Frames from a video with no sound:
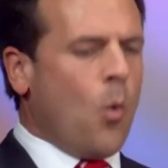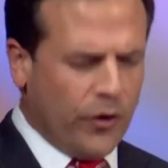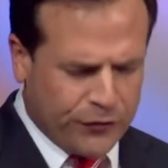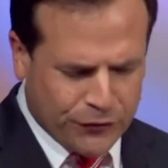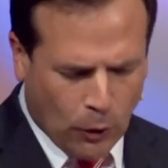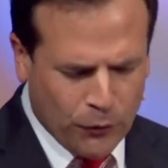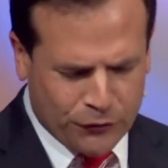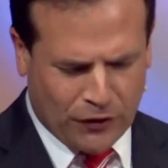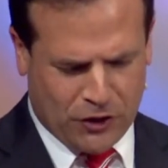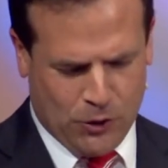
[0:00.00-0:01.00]
was so
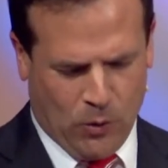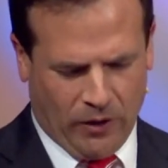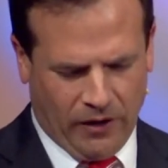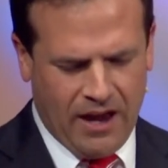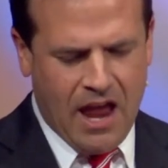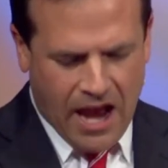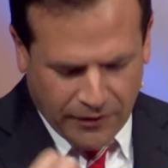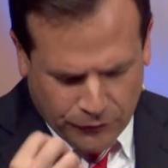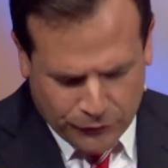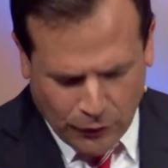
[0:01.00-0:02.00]
secure
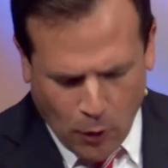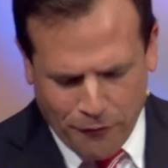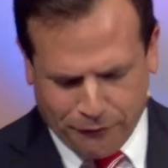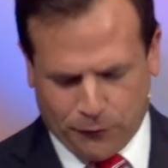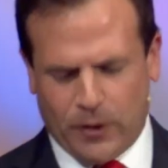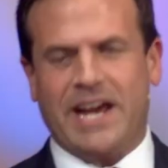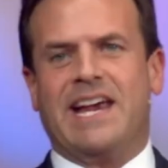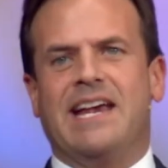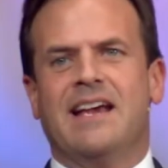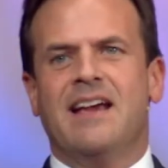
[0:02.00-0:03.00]
and so
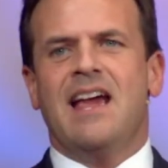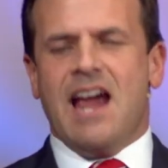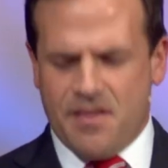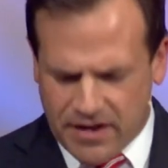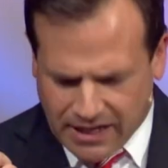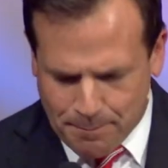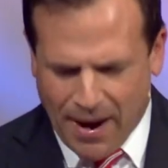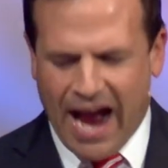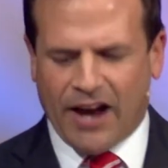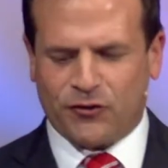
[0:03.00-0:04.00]
free in the
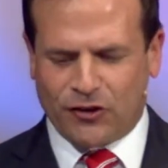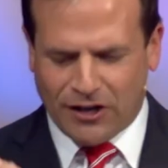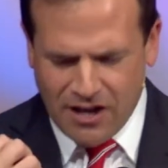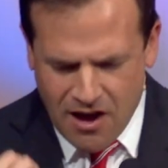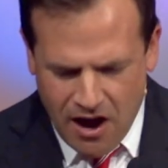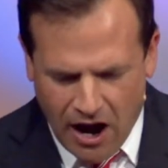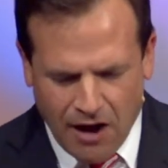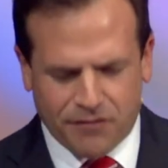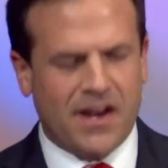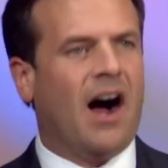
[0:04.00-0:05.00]
compassion
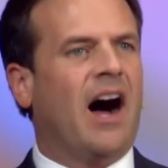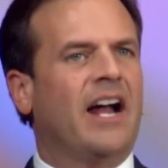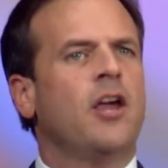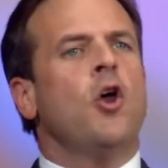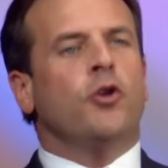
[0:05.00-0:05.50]
of God.